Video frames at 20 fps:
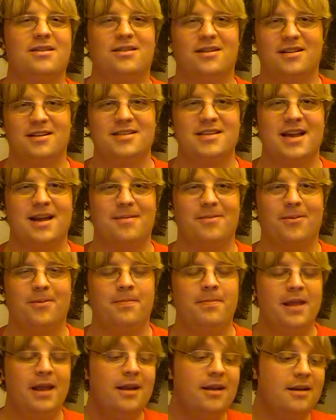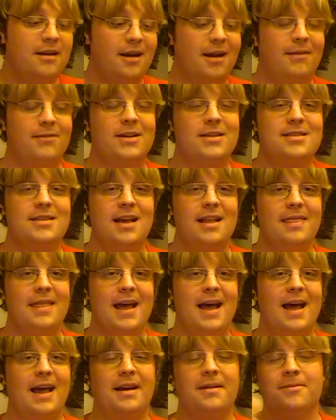good example. Now, having said
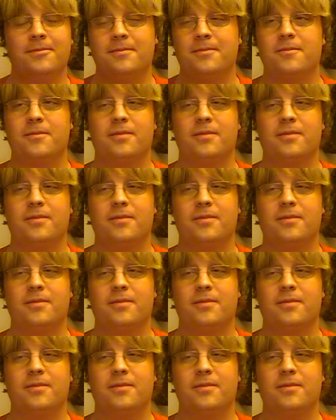that,